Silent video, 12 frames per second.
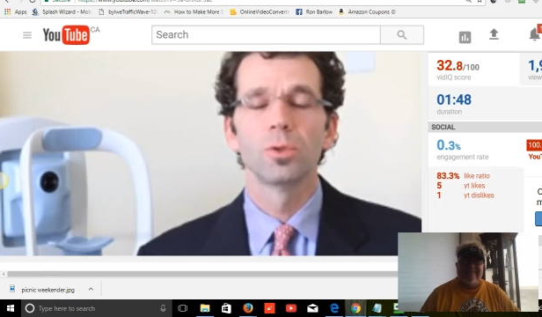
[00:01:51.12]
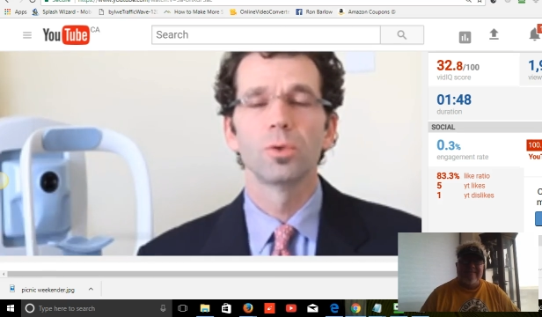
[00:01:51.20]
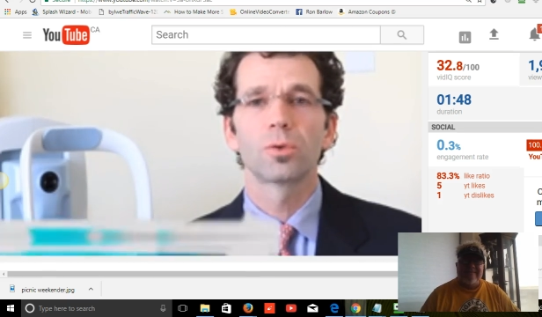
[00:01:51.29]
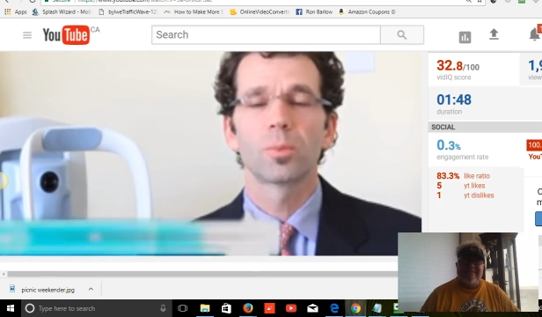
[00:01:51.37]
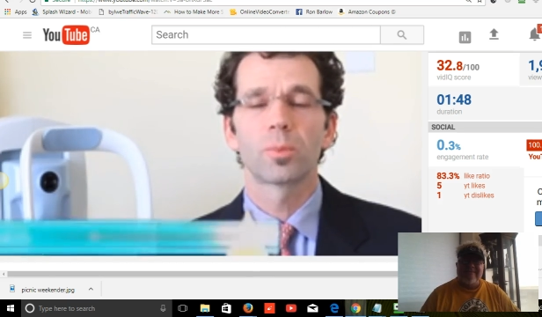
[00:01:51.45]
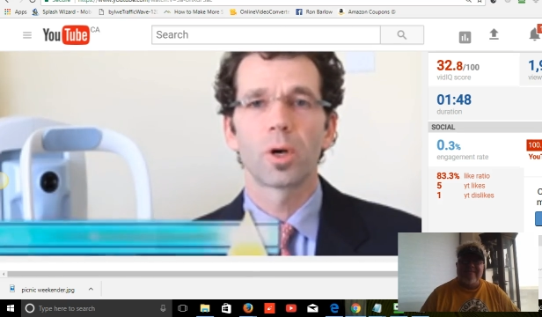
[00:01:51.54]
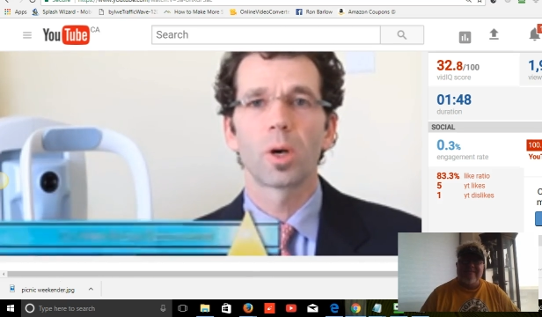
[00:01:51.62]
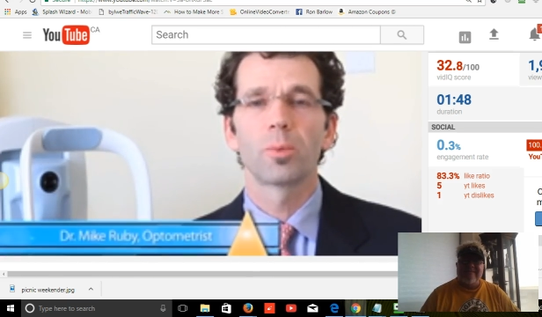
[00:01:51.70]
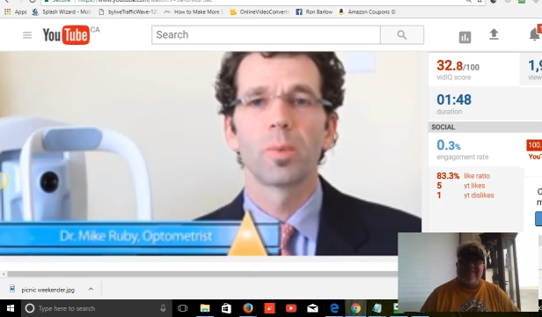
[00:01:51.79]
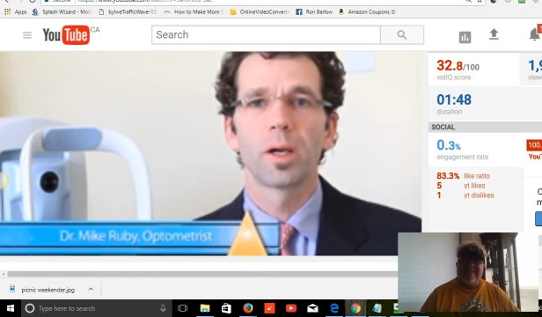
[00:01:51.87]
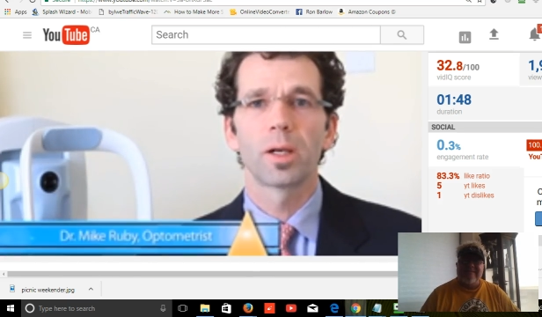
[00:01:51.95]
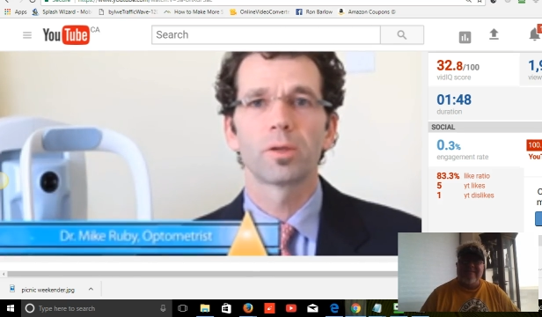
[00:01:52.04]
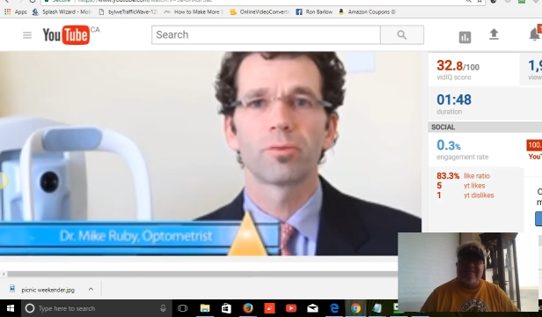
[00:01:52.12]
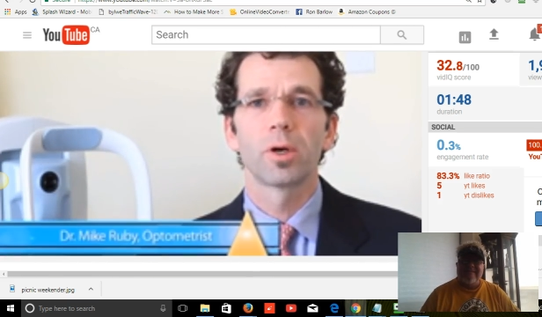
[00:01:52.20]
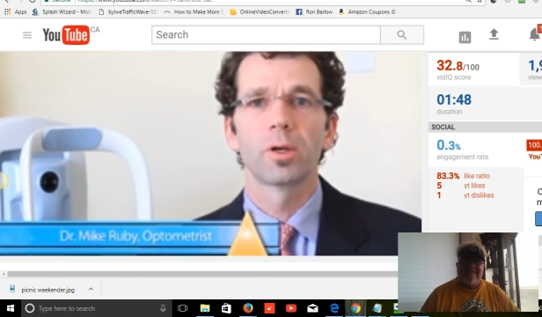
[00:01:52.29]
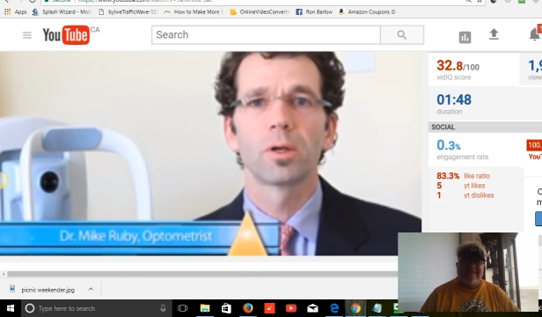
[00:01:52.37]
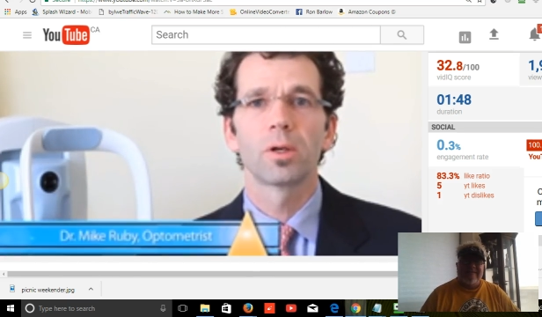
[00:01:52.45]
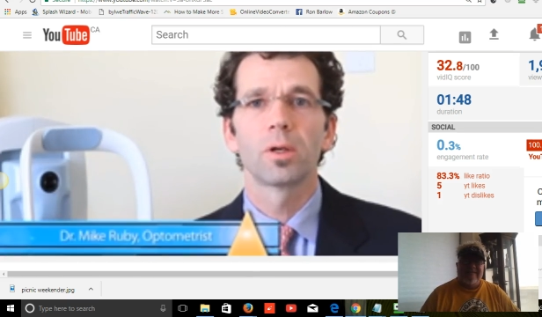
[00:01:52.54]
choose the proper
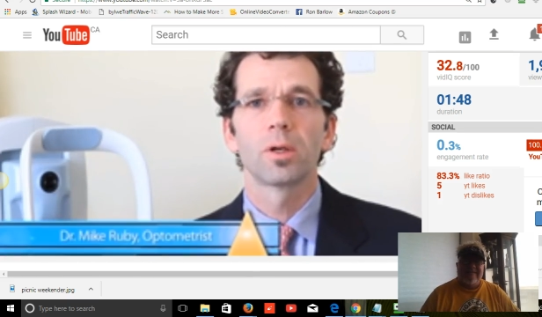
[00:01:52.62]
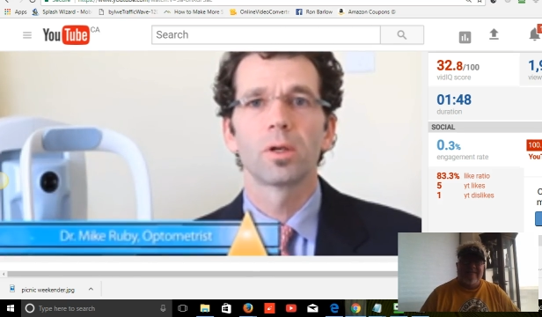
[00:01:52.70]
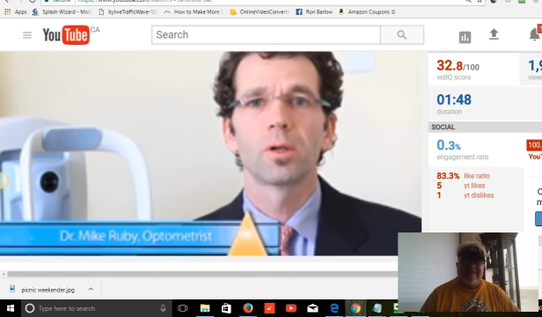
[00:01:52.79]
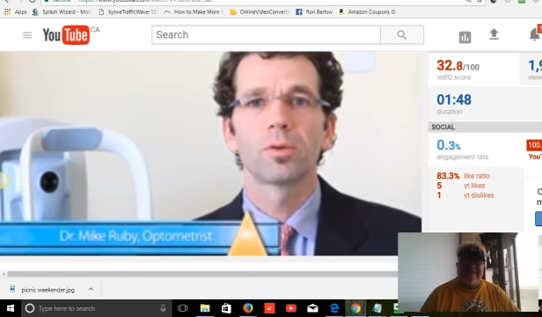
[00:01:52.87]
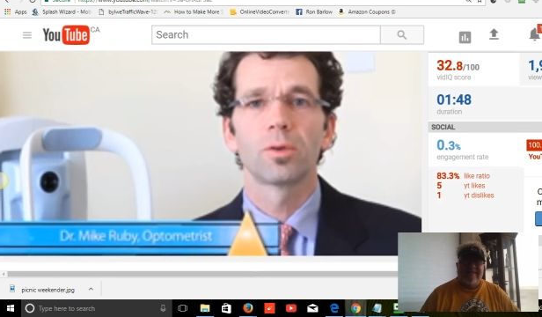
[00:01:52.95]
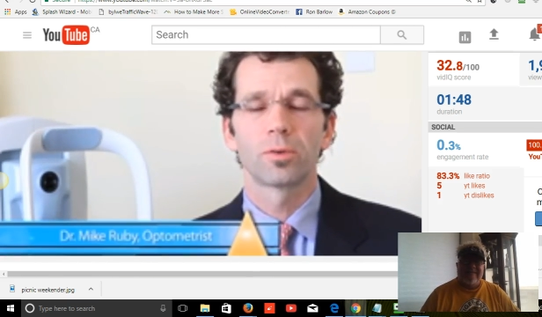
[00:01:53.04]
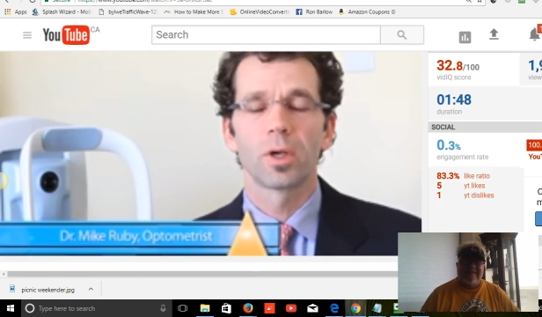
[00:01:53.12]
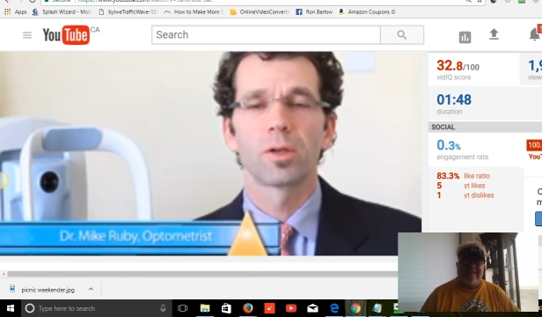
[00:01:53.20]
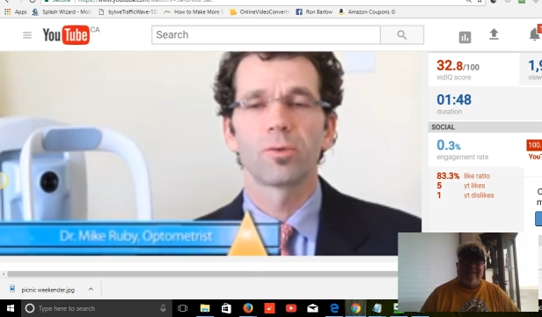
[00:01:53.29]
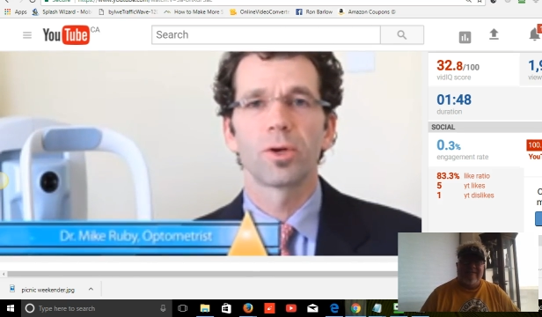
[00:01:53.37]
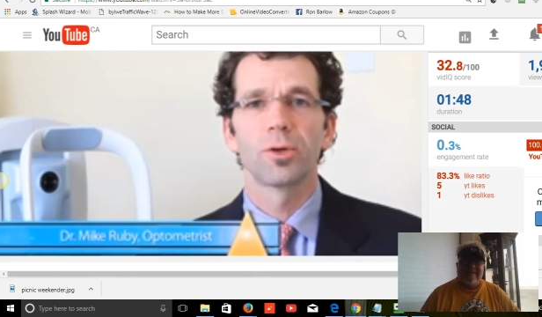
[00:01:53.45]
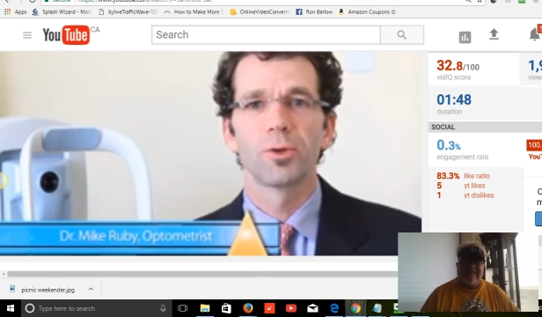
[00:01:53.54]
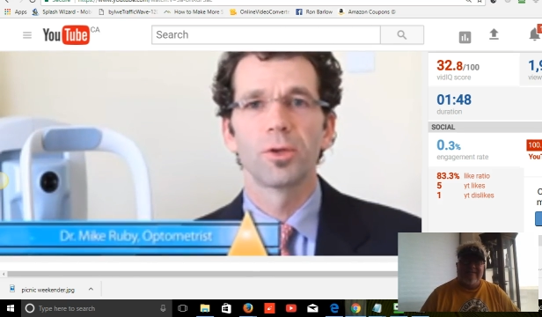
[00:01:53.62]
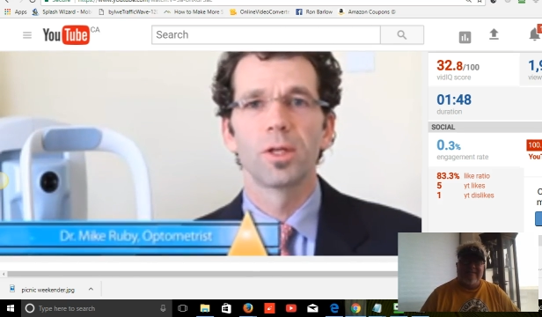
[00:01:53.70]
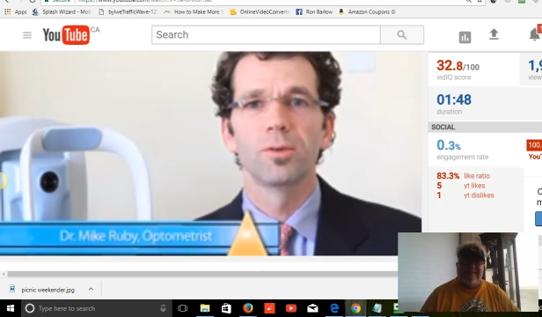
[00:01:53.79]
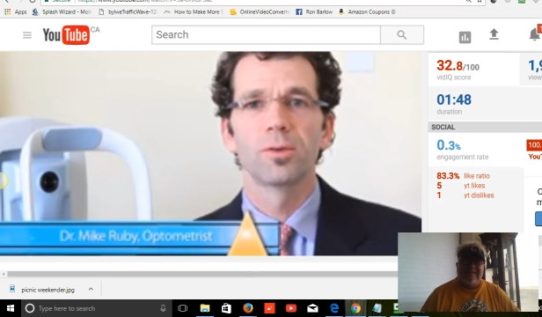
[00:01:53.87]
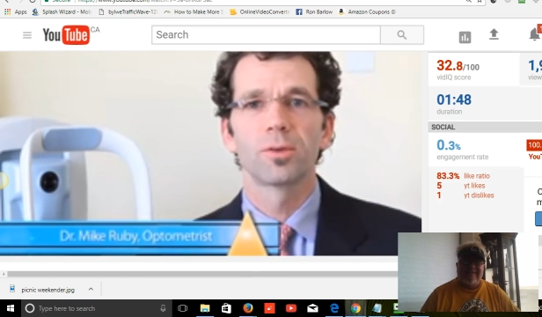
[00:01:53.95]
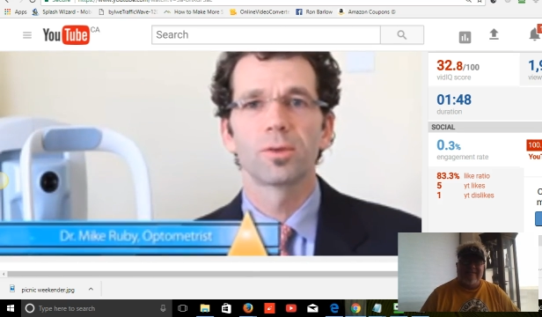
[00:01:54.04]
magnifier to satisfy your
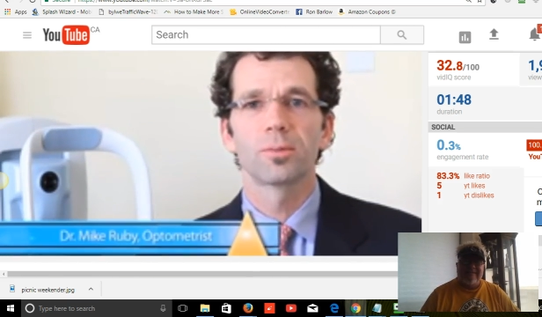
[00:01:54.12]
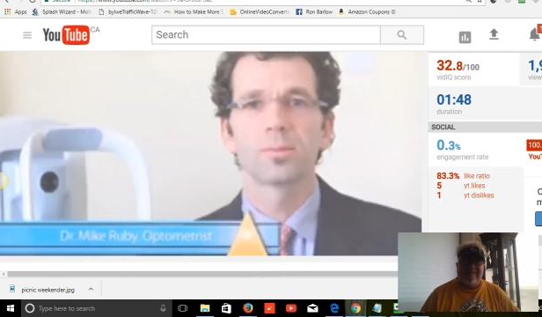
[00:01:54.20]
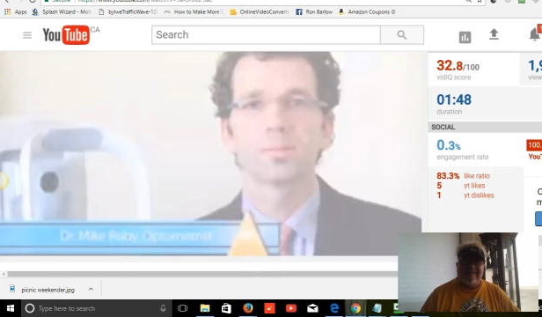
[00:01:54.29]
needs.